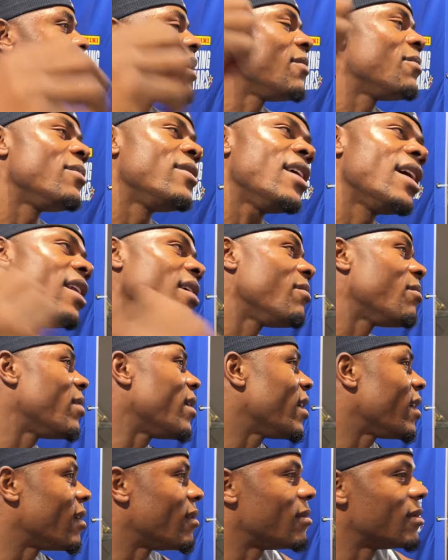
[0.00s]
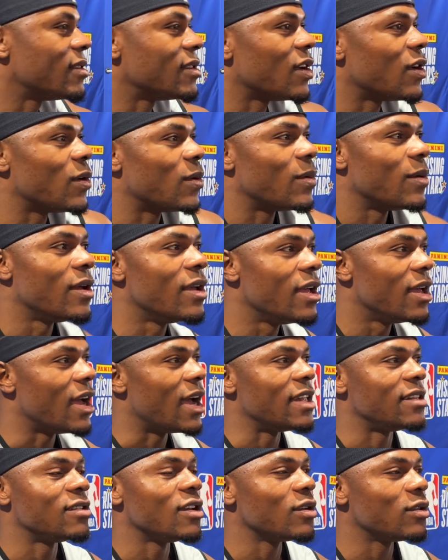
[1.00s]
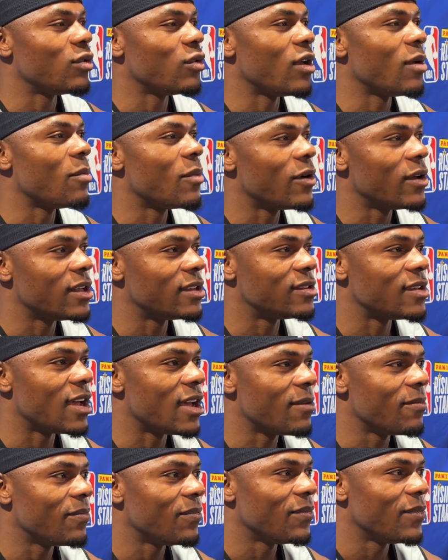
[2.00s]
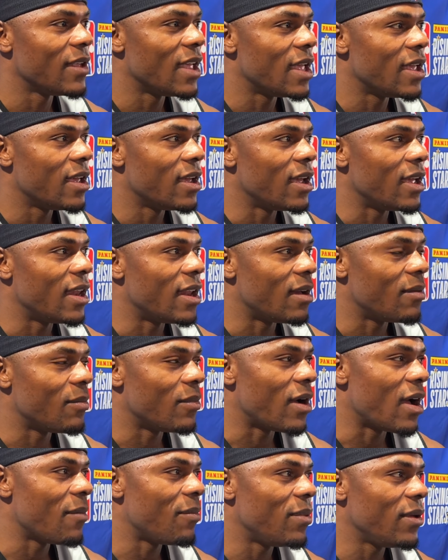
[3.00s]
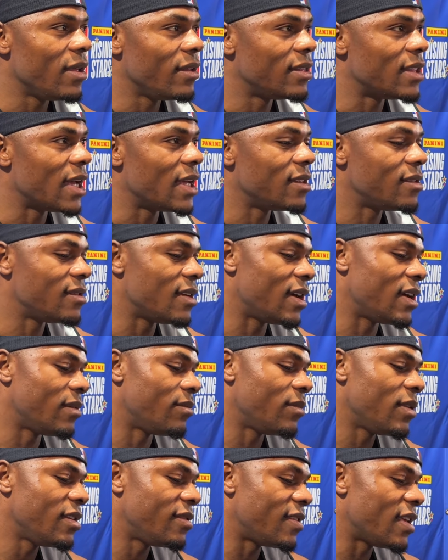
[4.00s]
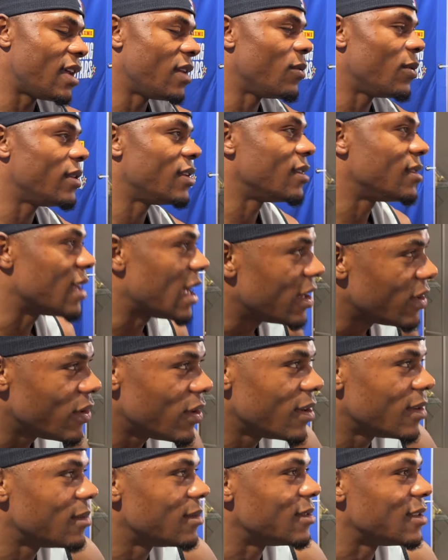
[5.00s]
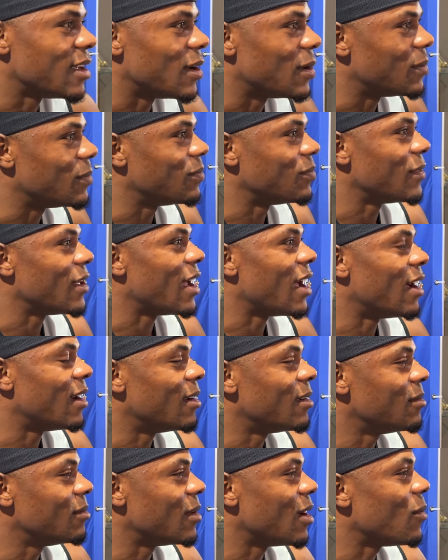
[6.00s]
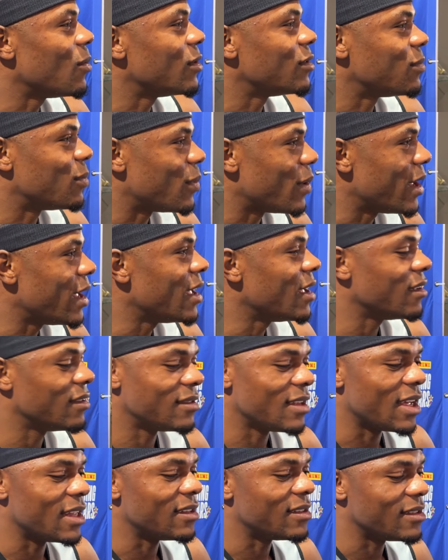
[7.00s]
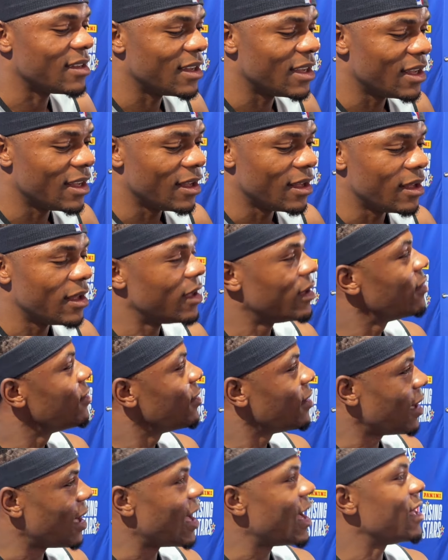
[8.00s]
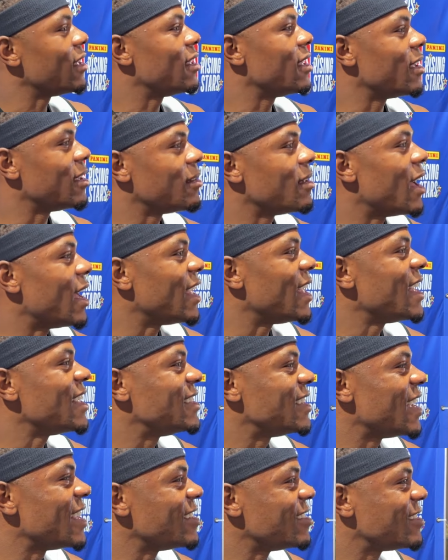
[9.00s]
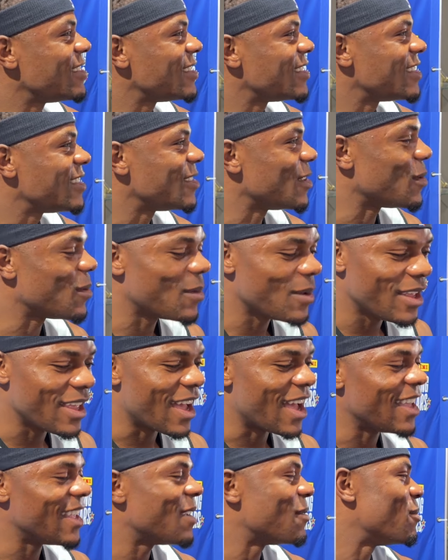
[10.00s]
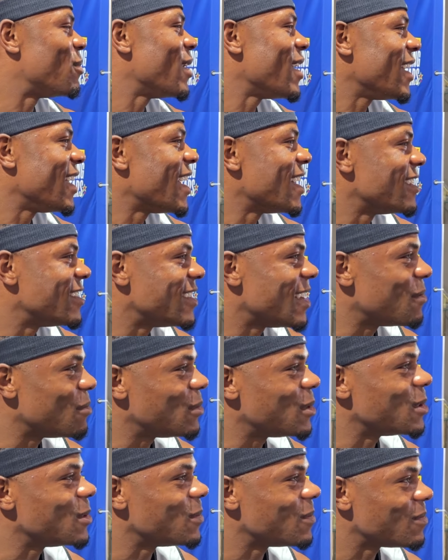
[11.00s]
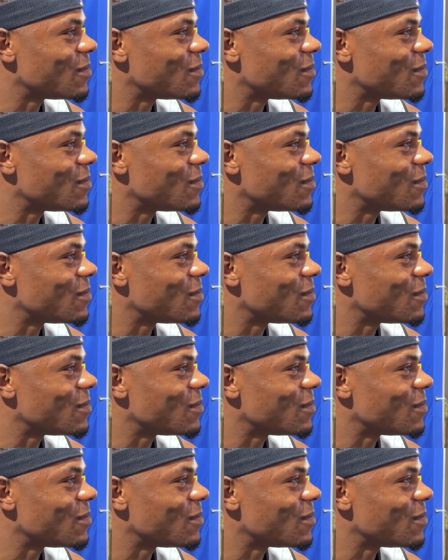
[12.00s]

keep getting better. So I talk to him all the time, and I'm happy that he signed with the Thunder. So I was praying that I get chance so I can play against him too.